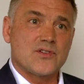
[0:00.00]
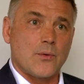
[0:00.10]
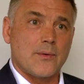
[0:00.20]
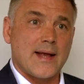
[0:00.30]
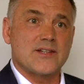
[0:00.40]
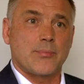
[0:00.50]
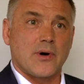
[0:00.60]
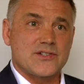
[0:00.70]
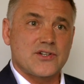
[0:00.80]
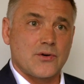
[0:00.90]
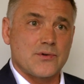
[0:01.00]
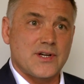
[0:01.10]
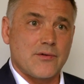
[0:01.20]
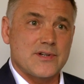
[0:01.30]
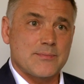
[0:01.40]
to enterprise
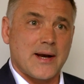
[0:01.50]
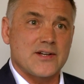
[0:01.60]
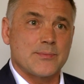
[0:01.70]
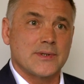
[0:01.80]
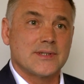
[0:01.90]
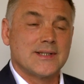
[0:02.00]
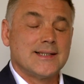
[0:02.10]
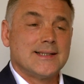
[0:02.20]
security risk management.